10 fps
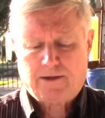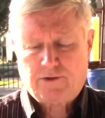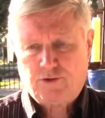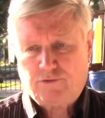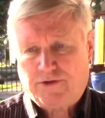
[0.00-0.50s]

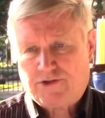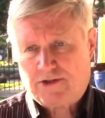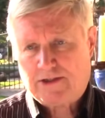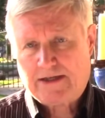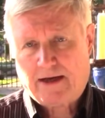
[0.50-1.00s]
You
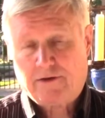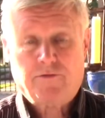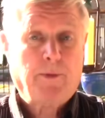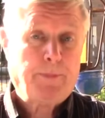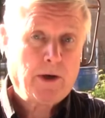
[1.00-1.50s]
visit the town
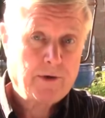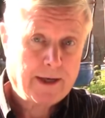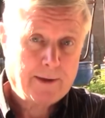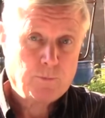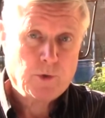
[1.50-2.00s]
of
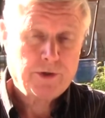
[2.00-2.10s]
Capernaum,